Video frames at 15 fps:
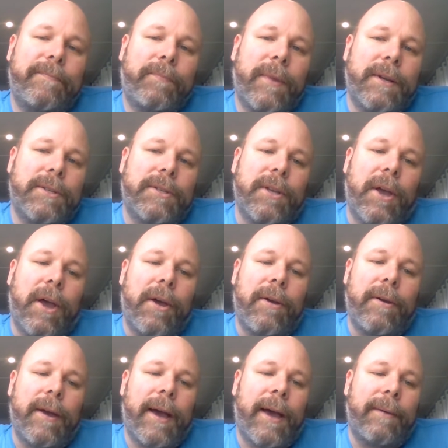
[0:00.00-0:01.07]

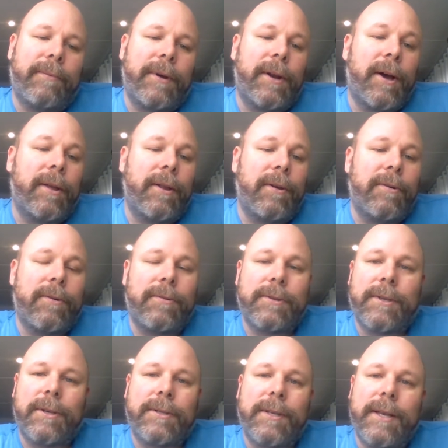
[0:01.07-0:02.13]
So we know the Lord
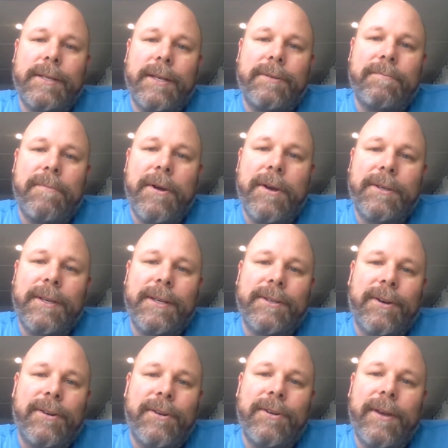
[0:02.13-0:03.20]
also says his mercies
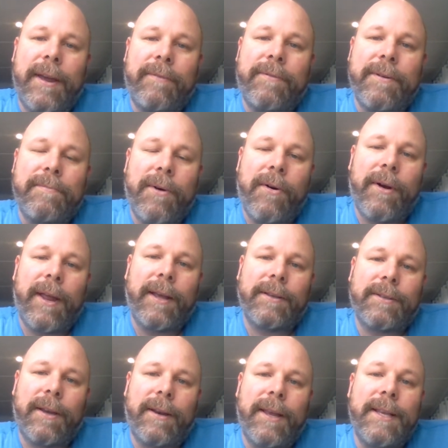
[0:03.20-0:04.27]
are new every morning.
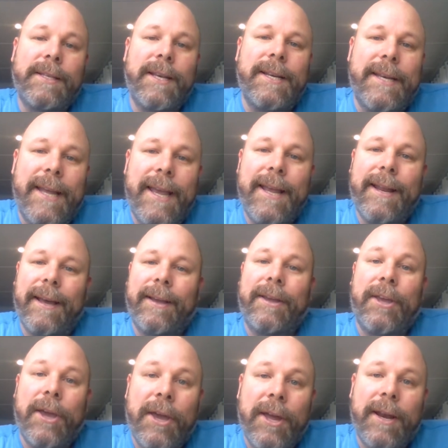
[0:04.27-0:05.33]
So it is indeed a
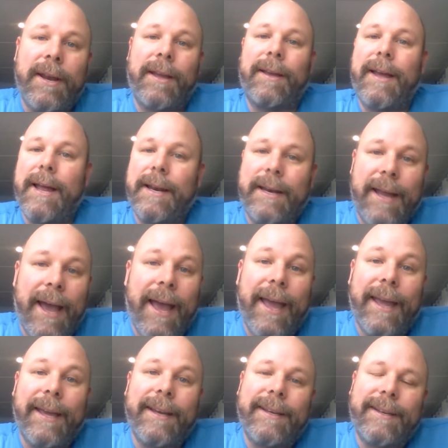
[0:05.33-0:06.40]
good
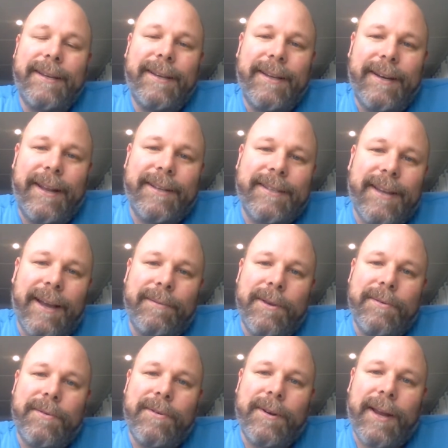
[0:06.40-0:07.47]
day. Next time
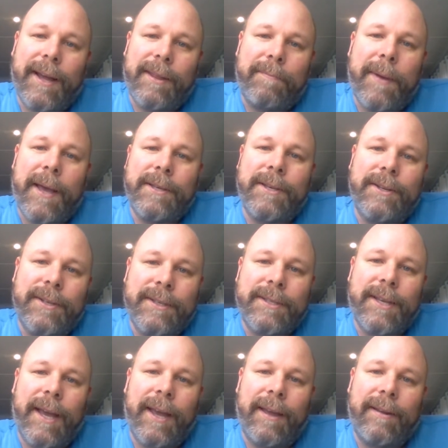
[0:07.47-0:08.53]
you walk down the passage and
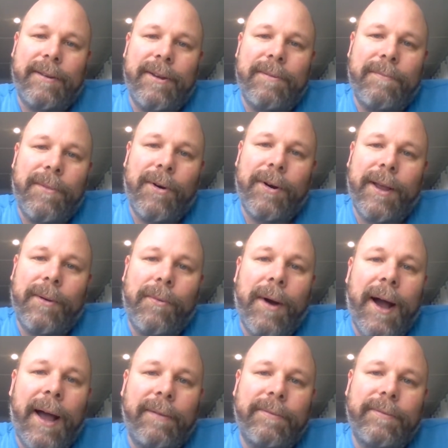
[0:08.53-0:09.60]
say, good morning,
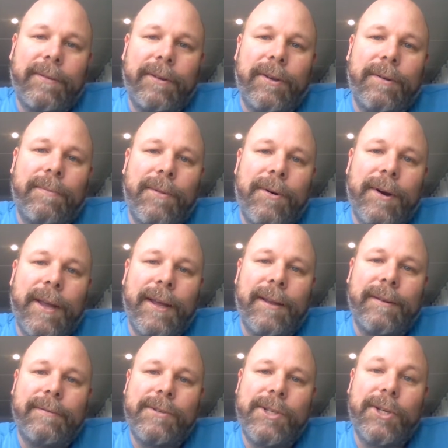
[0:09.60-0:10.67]
wife, good
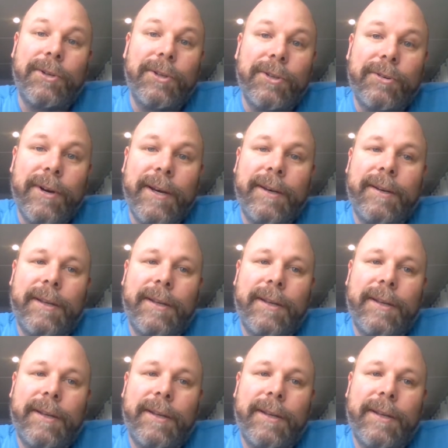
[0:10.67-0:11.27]
morning, children,